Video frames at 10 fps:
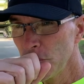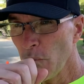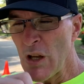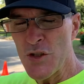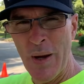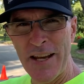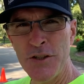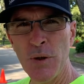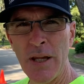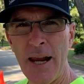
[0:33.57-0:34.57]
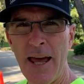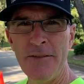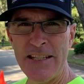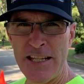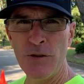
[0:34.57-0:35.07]
So we had to do a lot of
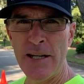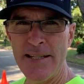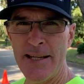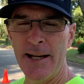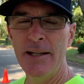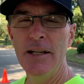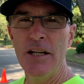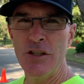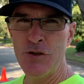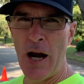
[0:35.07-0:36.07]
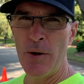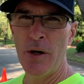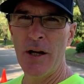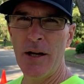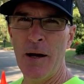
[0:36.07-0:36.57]
heavy degreasing to try
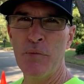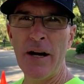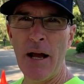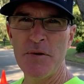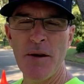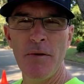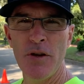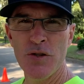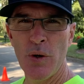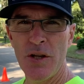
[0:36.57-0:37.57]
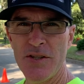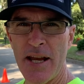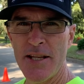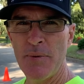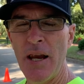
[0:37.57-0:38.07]
to bring up some of those oil
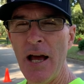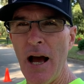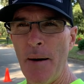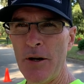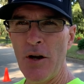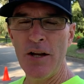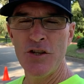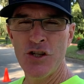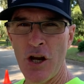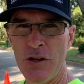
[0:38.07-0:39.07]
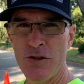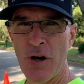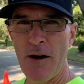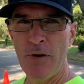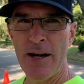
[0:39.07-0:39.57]
stains. But I'm gonna go ahead and show you the
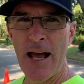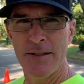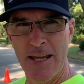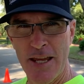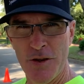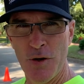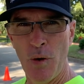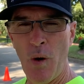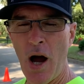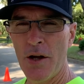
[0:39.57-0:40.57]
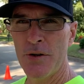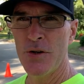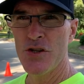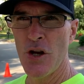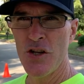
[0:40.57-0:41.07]
driveway now, take you through a
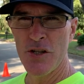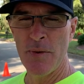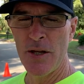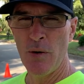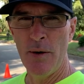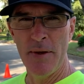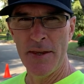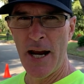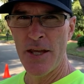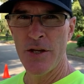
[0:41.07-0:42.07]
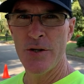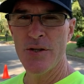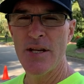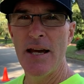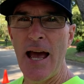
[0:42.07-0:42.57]
walkthrough, show you some of the equipment that I
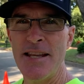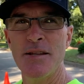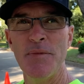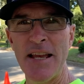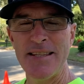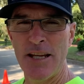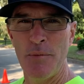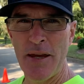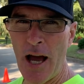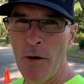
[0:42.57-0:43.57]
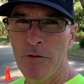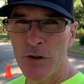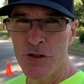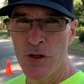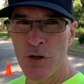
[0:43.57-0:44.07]
use and some things that could be helpful
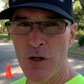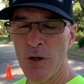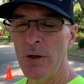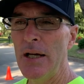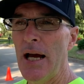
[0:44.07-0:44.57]
to you.